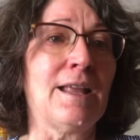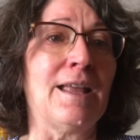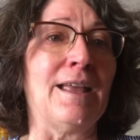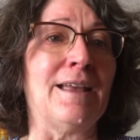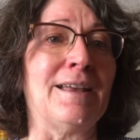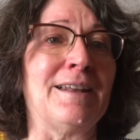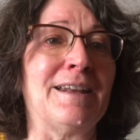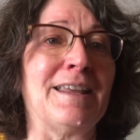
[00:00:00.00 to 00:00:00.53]

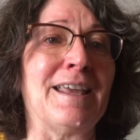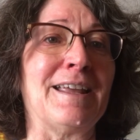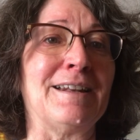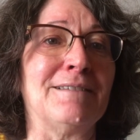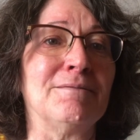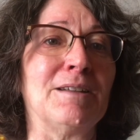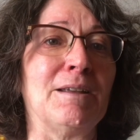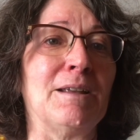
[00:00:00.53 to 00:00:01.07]
And
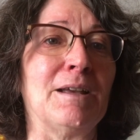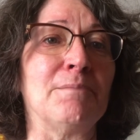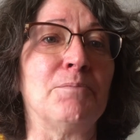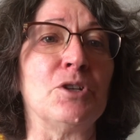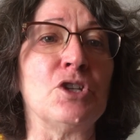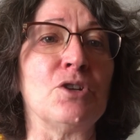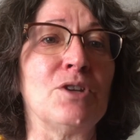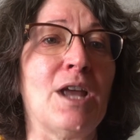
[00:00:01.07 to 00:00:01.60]
again,
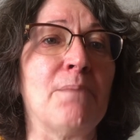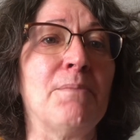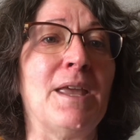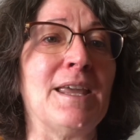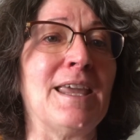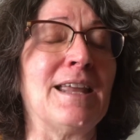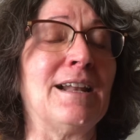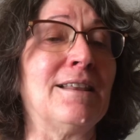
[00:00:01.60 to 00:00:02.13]
put your
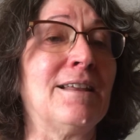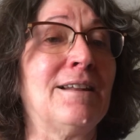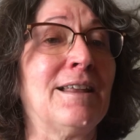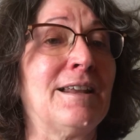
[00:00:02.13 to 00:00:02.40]
nutmeg in a little